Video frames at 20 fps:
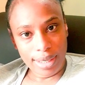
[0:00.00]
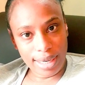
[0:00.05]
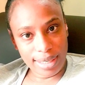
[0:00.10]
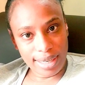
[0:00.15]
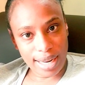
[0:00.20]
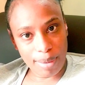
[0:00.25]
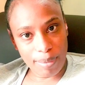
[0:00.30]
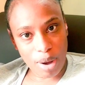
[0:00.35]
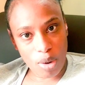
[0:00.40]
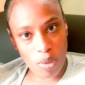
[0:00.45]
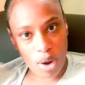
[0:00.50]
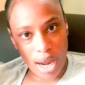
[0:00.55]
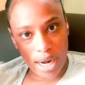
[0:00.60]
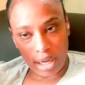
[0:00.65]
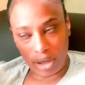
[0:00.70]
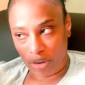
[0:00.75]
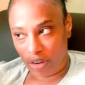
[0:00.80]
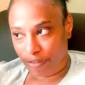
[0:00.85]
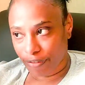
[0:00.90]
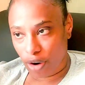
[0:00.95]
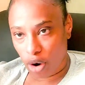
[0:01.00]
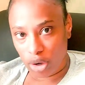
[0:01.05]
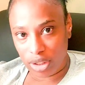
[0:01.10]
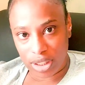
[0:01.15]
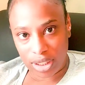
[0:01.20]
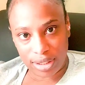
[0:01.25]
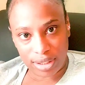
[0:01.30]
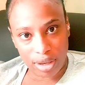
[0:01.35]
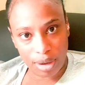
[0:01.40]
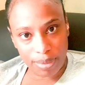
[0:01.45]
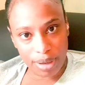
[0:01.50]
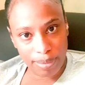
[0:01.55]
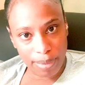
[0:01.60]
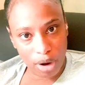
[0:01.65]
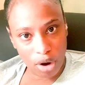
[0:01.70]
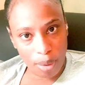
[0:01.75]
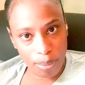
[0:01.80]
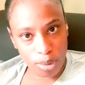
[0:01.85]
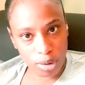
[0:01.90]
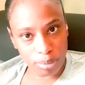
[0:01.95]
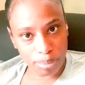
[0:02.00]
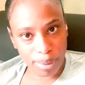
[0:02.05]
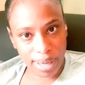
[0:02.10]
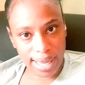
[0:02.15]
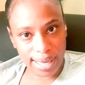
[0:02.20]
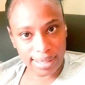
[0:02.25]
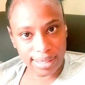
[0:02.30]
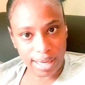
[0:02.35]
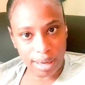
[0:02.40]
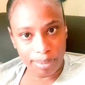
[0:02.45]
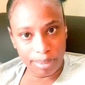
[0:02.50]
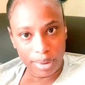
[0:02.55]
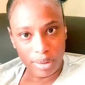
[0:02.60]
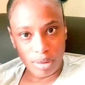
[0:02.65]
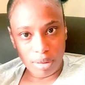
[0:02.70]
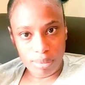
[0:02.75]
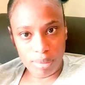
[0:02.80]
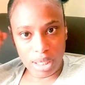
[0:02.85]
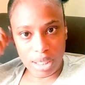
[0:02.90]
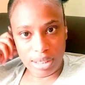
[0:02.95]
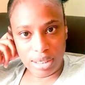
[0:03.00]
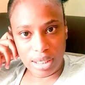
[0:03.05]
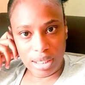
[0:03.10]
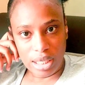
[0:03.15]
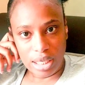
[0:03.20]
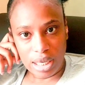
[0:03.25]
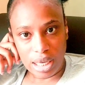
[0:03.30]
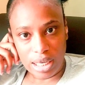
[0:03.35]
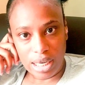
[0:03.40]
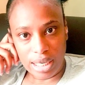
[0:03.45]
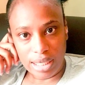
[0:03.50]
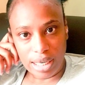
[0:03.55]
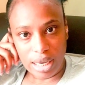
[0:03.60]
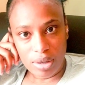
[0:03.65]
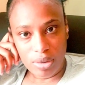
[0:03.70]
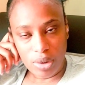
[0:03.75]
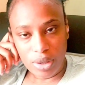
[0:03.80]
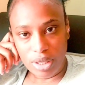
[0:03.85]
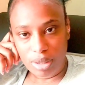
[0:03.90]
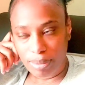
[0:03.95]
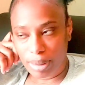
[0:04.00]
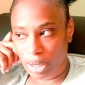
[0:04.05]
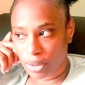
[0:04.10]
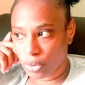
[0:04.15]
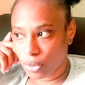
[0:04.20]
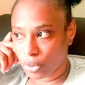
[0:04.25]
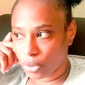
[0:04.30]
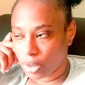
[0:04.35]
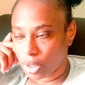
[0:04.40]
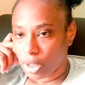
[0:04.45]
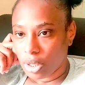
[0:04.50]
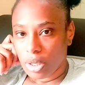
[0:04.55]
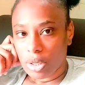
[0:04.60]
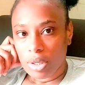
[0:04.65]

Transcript: I tell me I want a little frozen something, I go put pan top, you know, me I say, then that alone, you do.